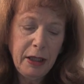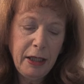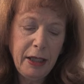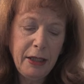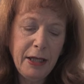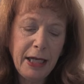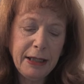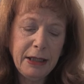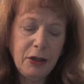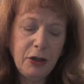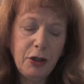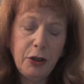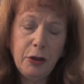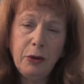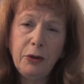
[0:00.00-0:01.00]
in that in
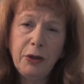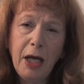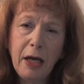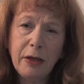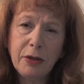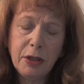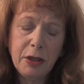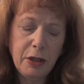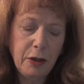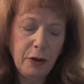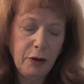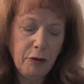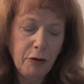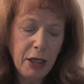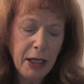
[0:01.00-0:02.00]

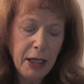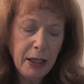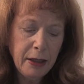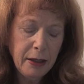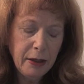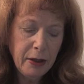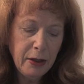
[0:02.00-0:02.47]
2003